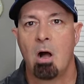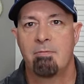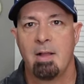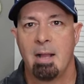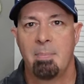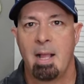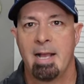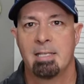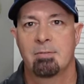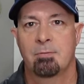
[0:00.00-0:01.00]
Golf app
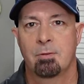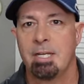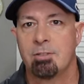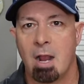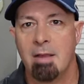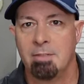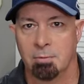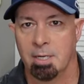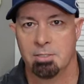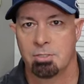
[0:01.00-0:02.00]
has free
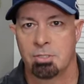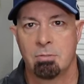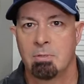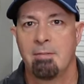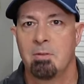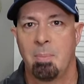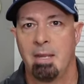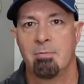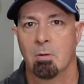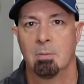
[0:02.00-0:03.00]
driving ranges. You don't have to
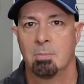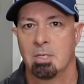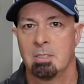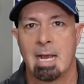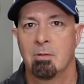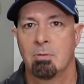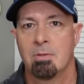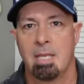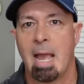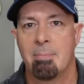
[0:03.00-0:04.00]
pay for them. You can
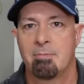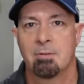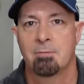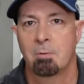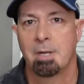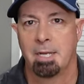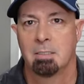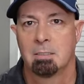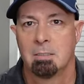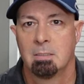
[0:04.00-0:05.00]
download the app for free,
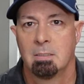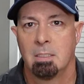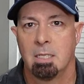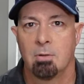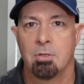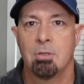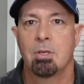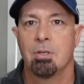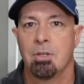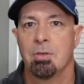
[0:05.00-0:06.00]
you know, and you
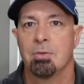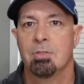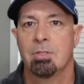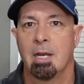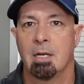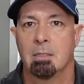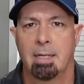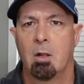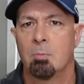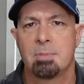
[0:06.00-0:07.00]
can use their
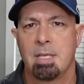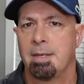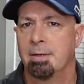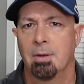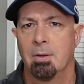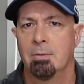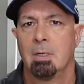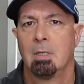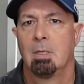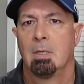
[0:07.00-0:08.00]
like Home Tee
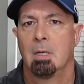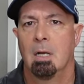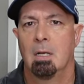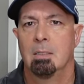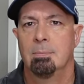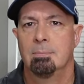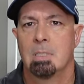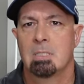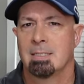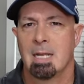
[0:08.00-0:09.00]
Hero
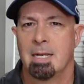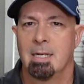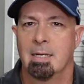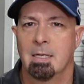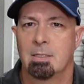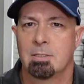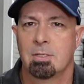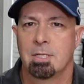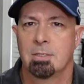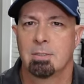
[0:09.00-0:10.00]
It's like
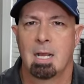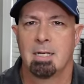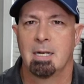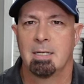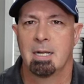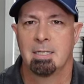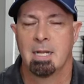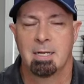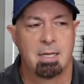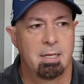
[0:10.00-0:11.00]
$99 a year,
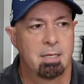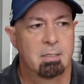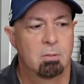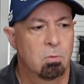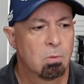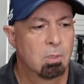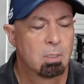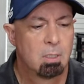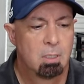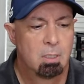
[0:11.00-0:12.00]
$99.99 a year,
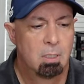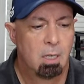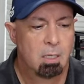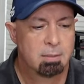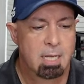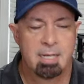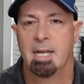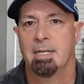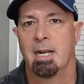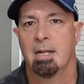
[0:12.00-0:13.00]
or
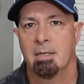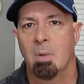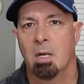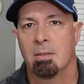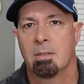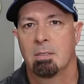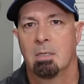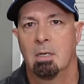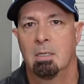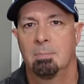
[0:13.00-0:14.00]
$9.99 a
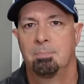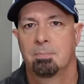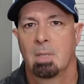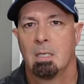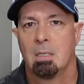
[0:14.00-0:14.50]
month.